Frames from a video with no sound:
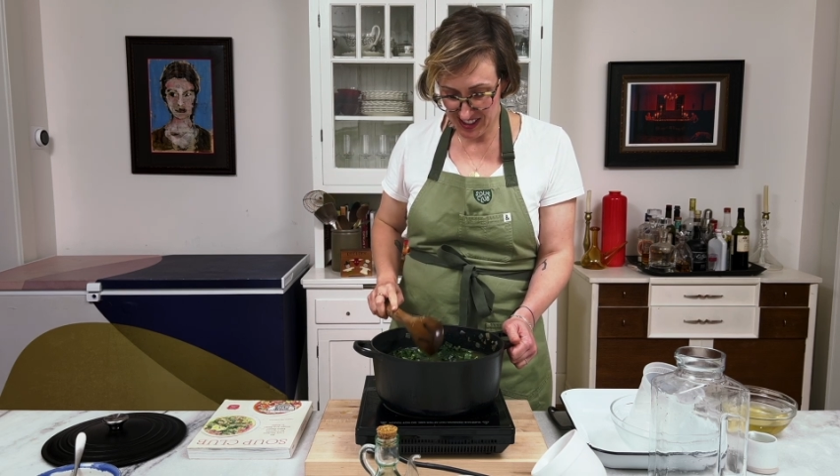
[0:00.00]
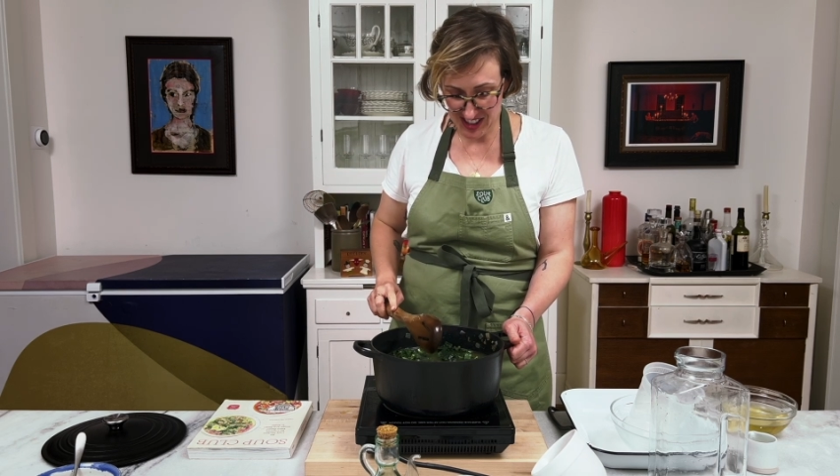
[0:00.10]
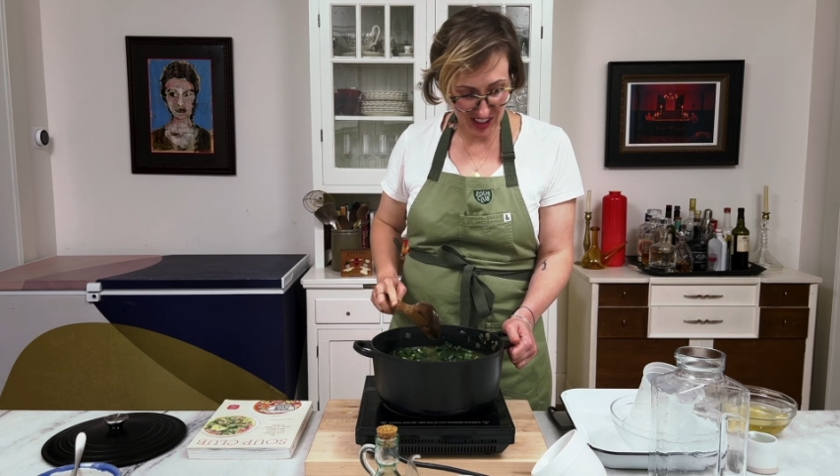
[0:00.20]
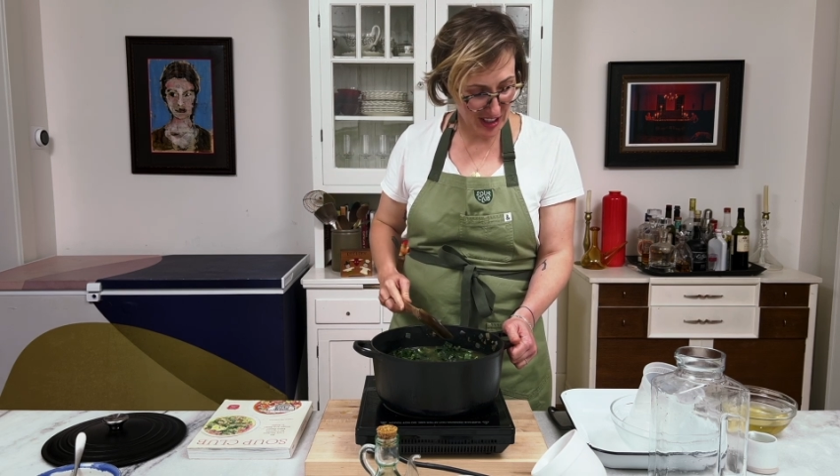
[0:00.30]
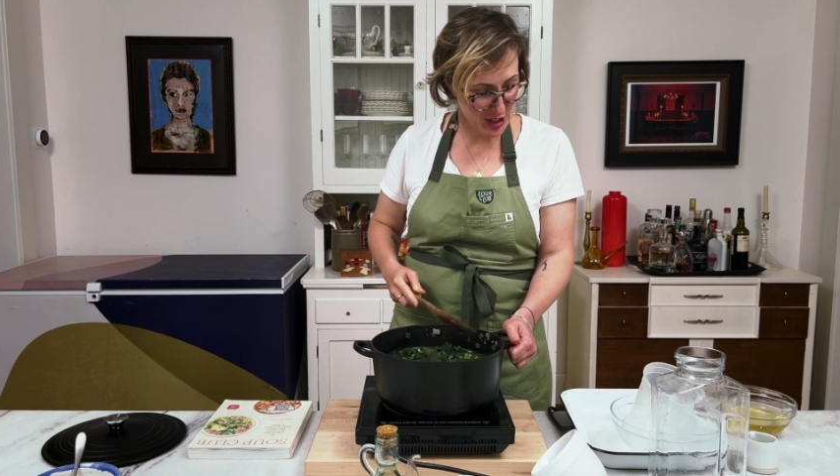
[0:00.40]

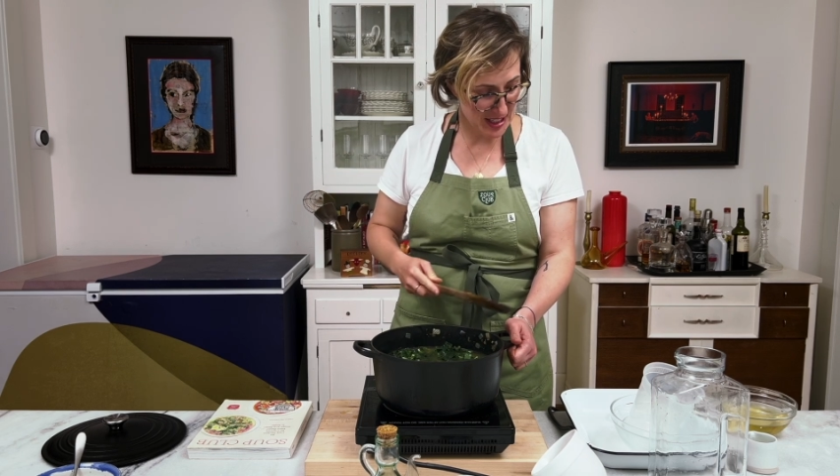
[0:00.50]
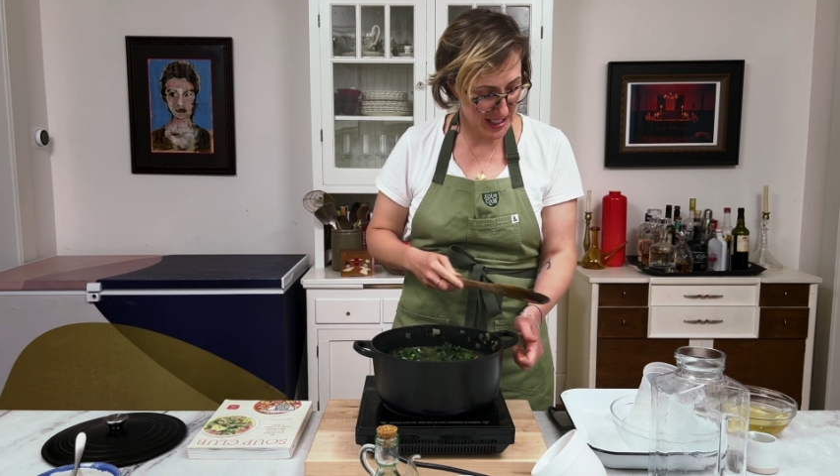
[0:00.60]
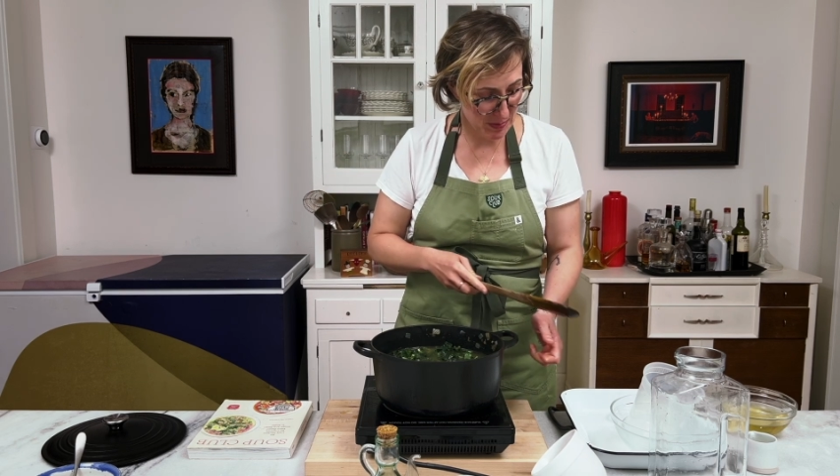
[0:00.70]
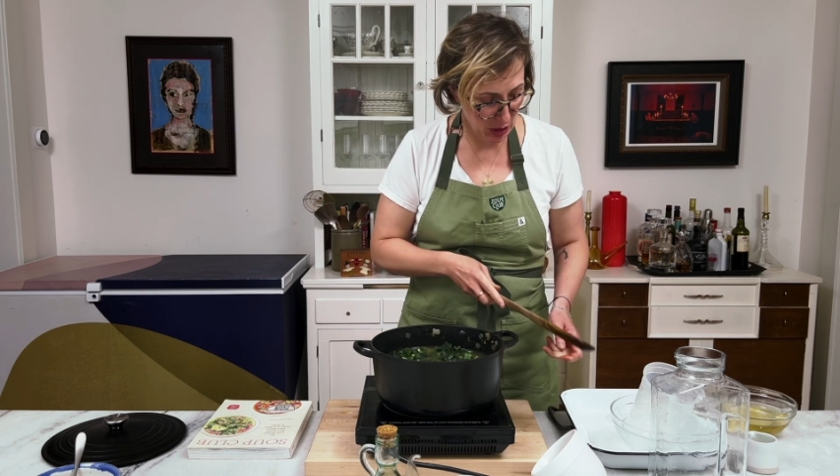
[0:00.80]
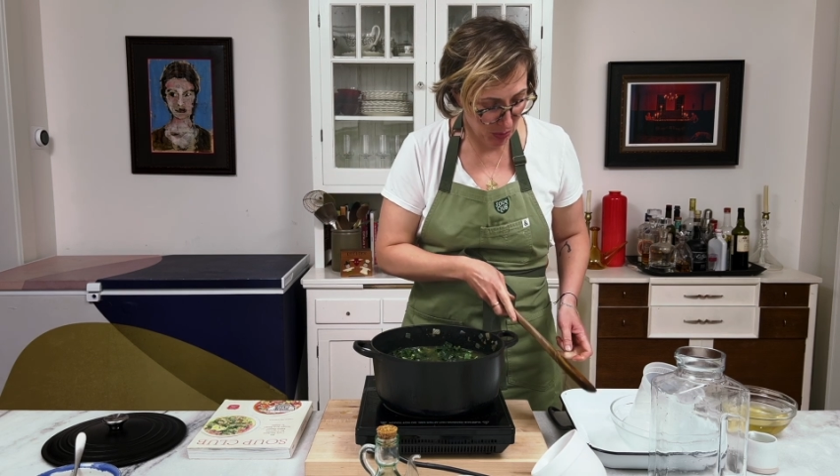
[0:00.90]

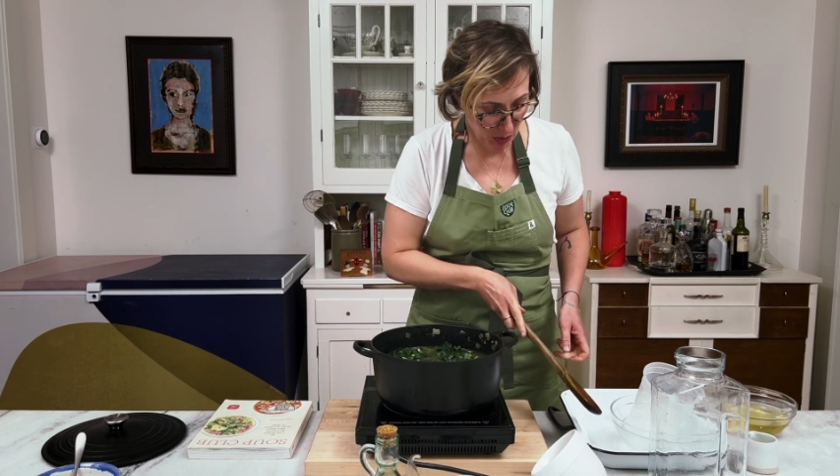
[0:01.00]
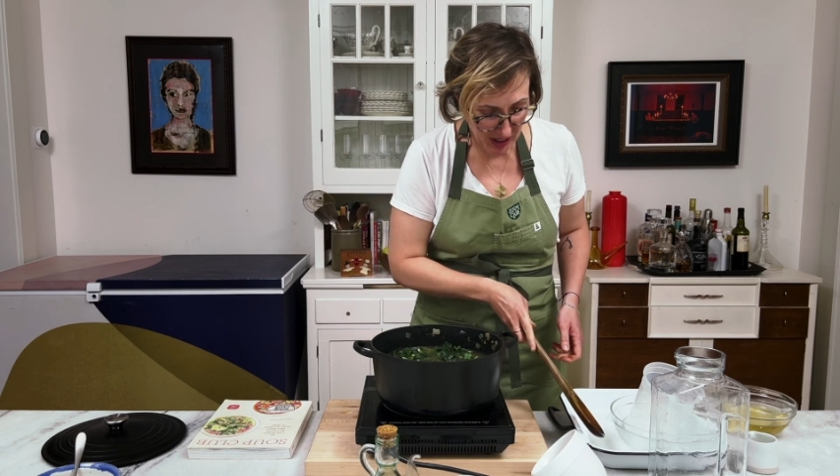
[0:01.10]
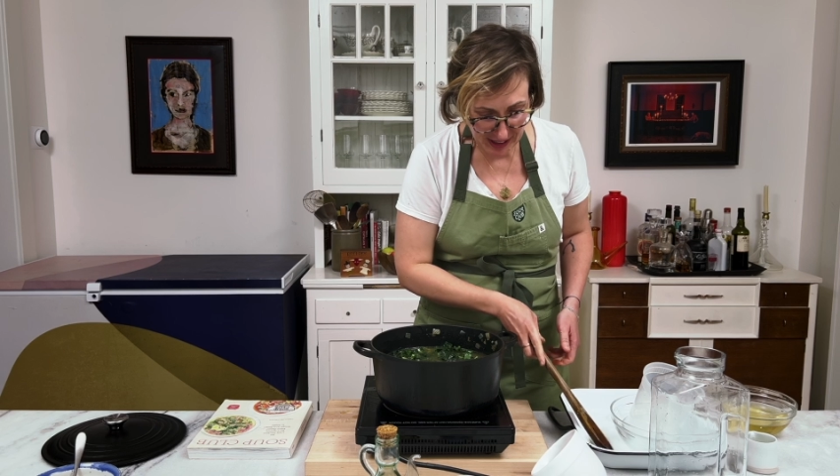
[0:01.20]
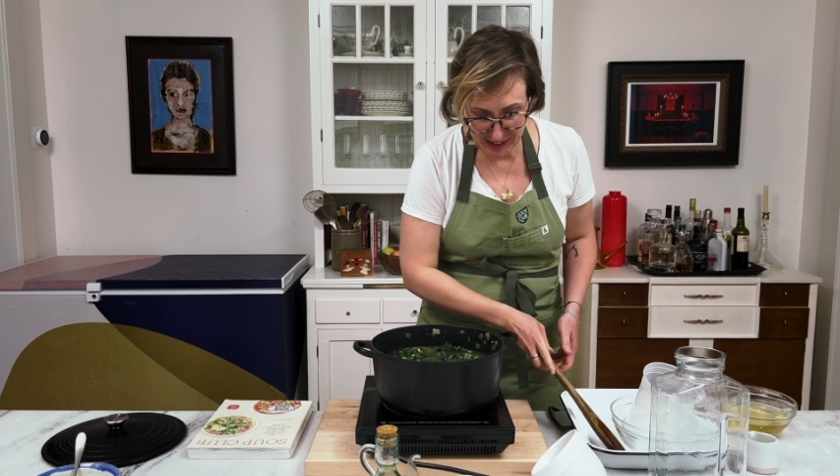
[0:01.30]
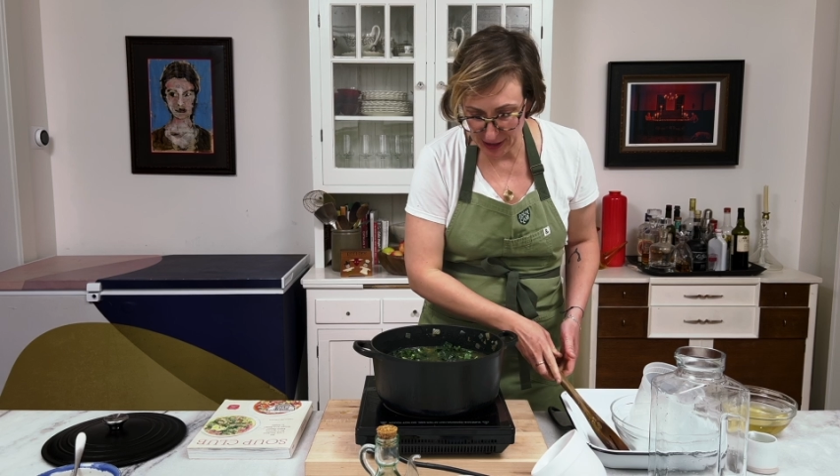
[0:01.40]
delicious
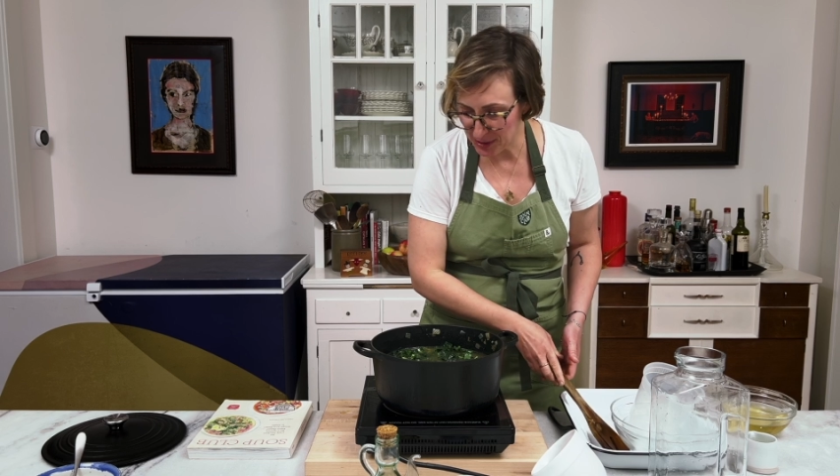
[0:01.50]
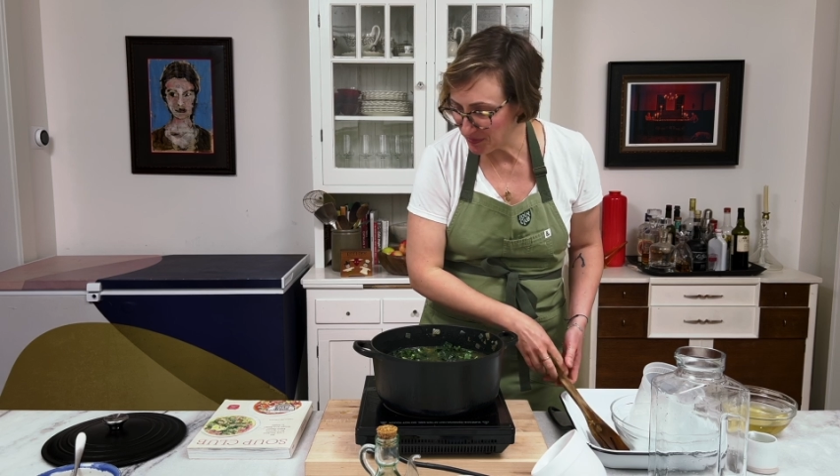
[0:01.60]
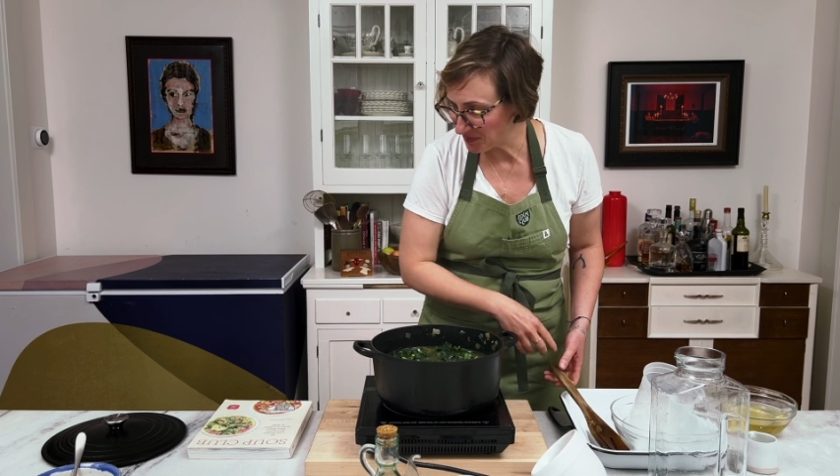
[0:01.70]
mirepoix in there.